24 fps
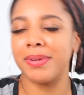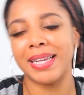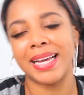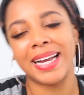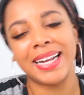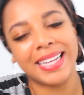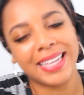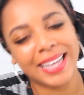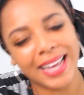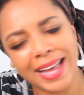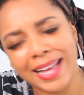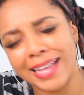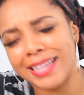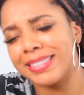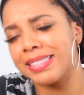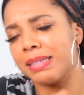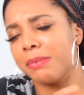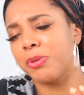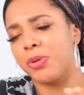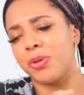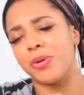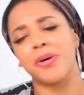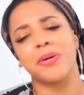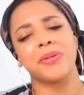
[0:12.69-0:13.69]
Like, yes,
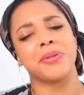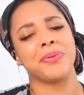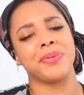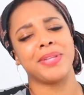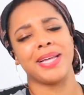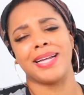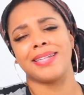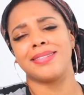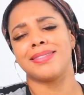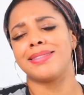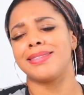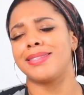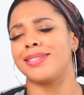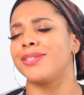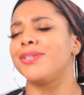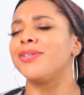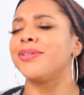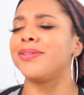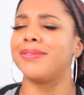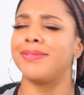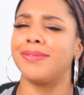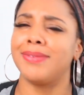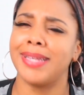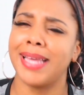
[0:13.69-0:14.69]
I'm going through that
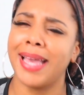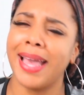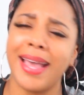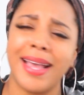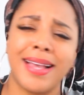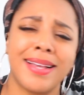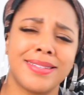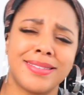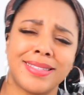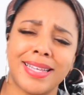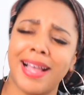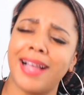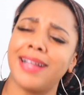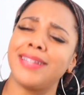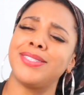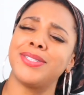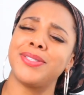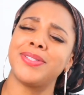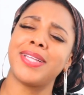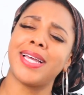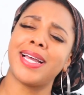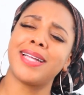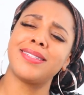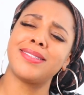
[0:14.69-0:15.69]
too. Yes, I
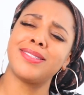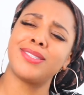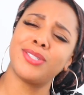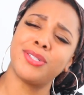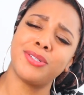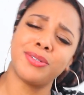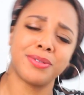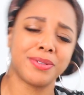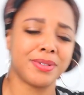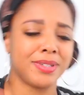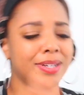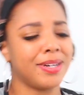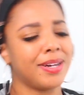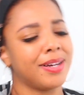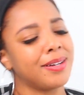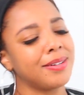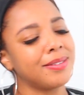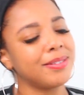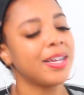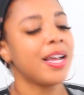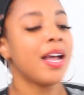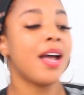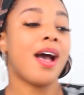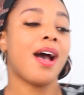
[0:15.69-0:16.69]
do that too, you
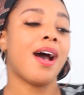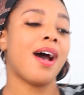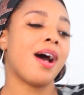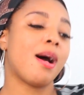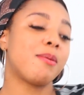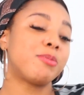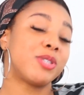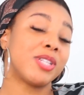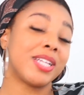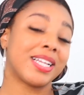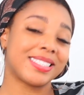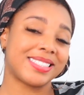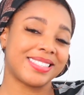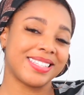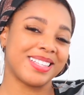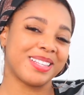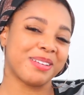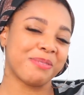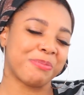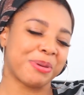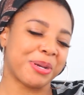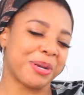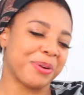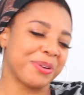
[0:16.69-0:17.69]
know? So let's see
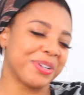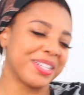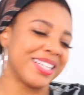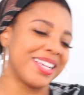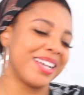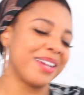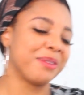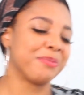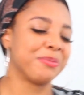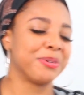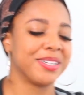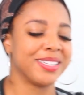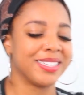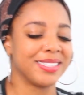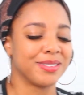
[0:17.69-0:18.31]
them be relatable.